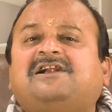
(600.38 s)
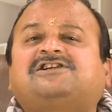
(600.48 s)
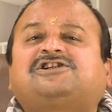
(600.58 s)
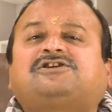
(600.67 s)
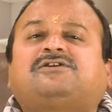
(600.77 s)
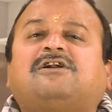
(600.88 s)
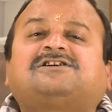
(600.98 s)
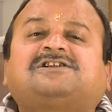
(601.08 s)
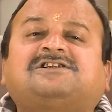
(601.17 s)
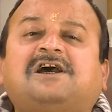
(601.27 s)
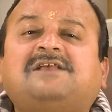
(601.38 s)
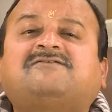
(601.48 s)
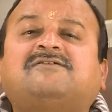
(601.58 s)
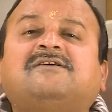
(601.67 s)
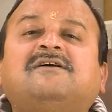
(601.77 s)
in its trust
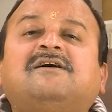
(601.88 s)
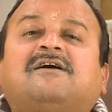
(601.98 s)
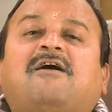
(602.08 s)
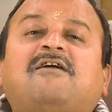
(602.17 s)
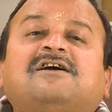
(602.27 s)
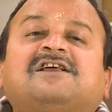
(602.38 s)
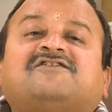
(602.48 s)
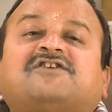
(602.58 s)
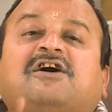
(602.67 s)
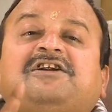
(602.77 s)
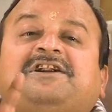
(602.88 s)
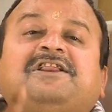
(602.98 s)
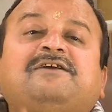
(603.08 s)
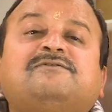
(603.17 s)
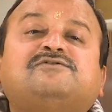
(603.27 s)
sense, Congress
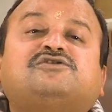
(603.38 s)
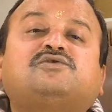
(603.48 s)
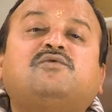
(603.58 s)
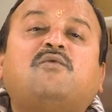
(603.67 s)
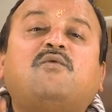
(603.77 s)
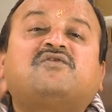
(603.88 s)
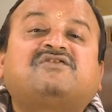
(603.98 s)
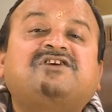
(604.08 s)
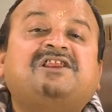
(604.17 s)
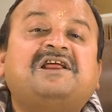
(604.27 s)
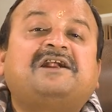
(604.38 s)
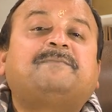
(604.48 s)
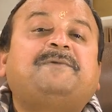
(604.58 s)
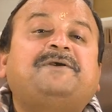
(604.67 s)
continues to oscillate